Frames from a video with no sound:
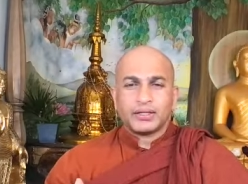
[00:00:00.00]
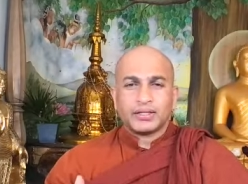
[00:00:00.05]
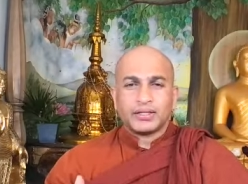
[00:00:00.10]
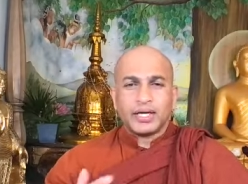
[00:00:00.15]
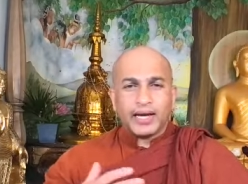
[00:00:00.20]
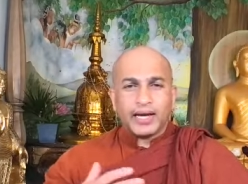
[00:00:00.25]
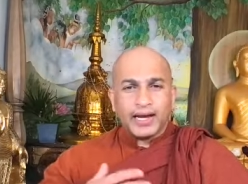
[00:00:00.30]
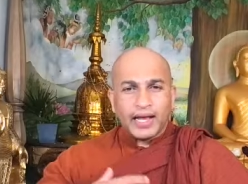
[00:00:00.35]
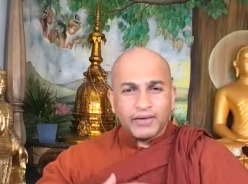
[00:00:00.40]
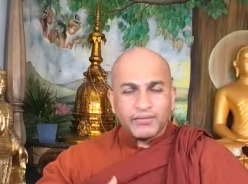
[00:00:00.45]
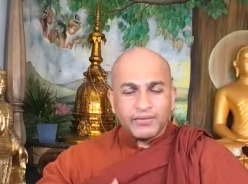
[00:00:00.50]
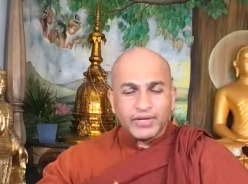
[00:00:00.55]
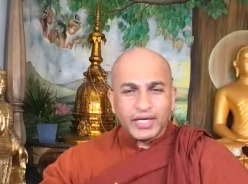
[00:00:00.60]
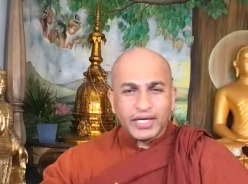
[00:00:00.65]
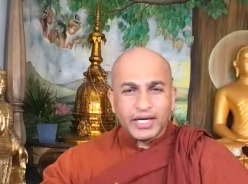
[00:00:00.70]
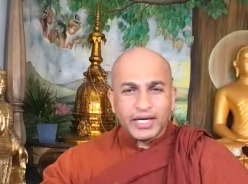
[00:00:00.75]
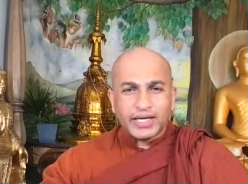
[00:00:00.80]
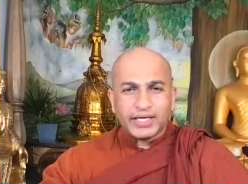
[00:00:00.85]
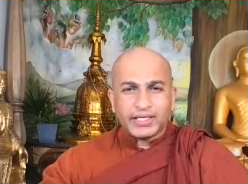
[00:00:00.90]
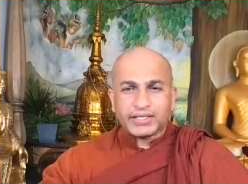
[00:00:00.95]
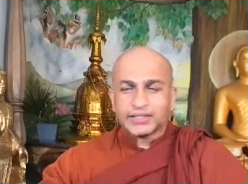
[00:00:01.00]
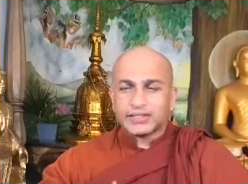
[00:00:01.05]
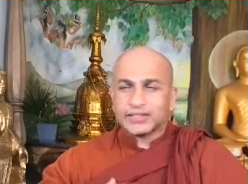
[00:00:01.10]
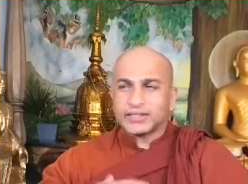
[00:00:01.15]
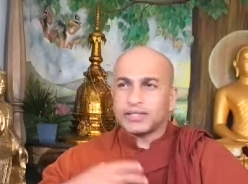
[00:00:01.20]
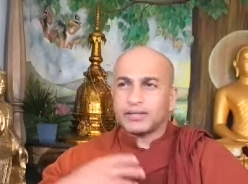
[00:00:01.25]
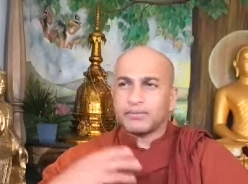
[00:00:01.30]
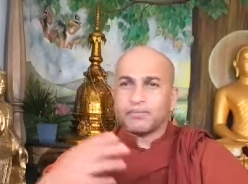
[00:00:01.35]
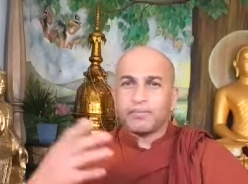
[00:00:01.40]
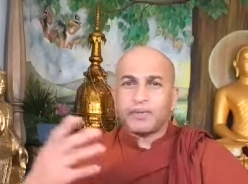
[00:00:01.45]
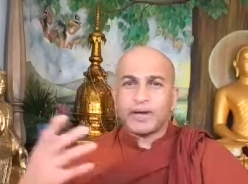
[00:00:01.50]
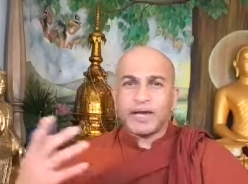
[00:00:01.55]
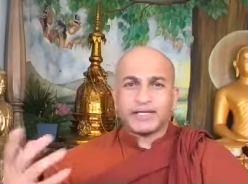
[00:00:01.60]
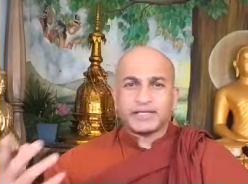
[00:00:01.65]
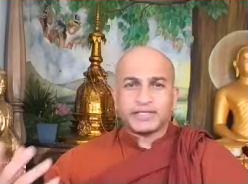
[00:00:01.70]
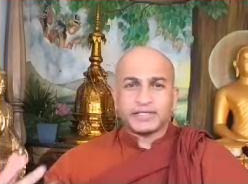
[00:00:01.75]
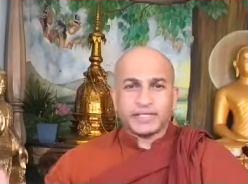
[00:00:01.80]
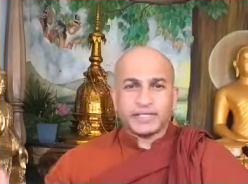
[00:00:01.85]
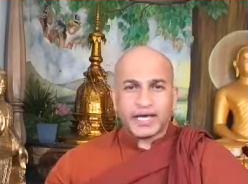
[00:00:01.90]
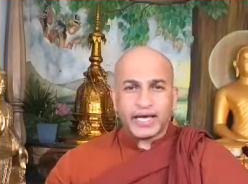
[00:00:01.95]
the loving kindness
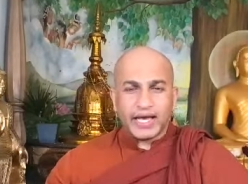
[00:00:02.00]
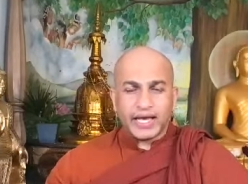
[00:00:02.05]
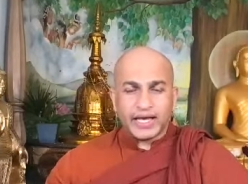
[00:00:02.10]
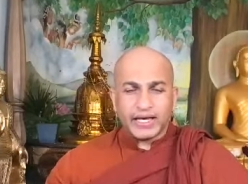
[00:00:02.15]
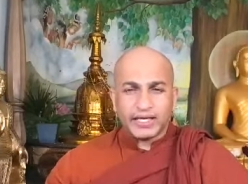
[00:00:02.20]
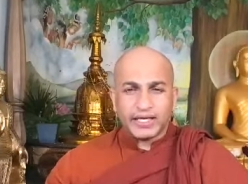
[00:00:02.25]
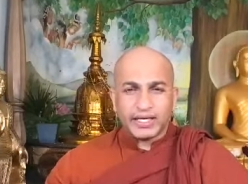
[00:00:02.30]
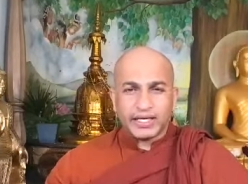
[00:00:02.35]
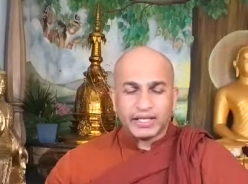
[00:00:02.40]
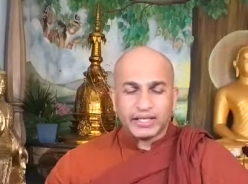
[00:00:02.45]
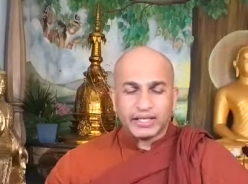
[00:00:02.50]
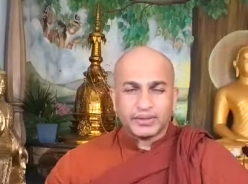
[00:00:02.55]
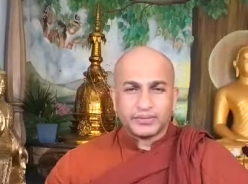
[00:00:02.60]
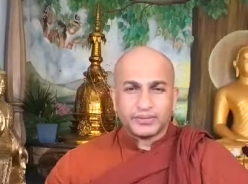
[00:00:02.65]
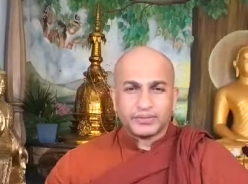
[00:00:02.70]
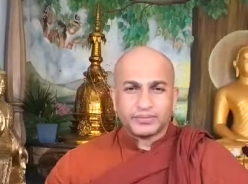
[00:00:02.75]
compassion anger